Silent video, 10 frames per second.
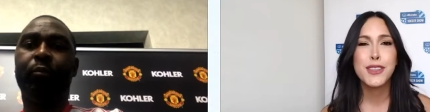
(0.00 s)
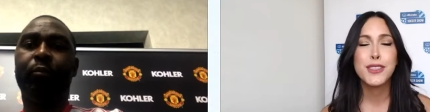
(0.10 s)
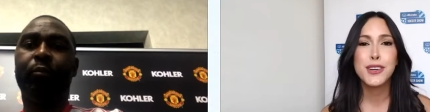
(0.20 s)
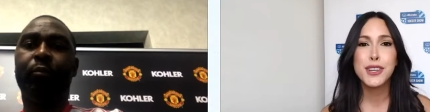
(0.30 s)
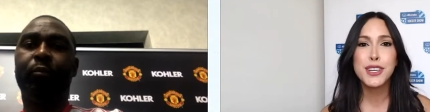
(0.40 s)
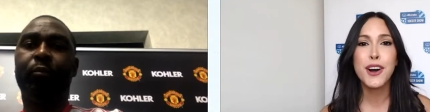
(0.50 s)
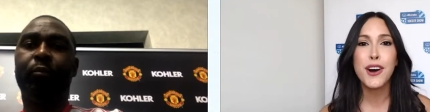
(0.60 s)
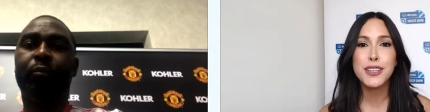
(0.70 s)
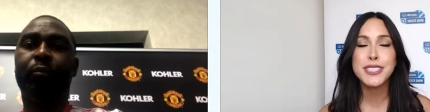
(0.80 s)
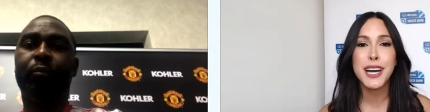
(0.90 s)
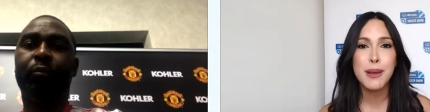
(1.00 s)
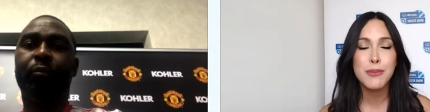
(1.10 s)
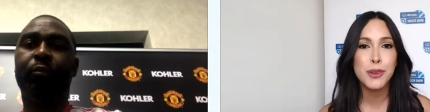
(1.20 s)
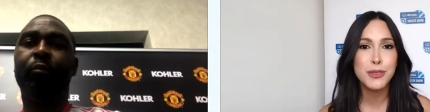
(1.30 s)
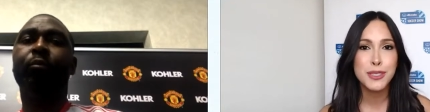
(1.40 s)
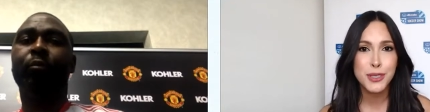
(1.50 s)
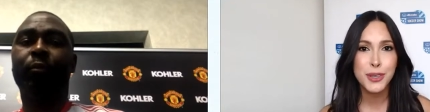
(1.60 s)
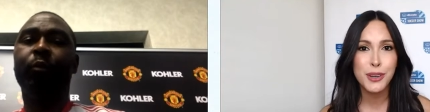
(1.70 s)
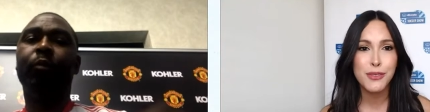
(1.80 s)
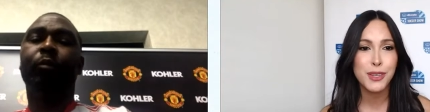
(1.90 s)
Speaker 1: third all time goal scorer for the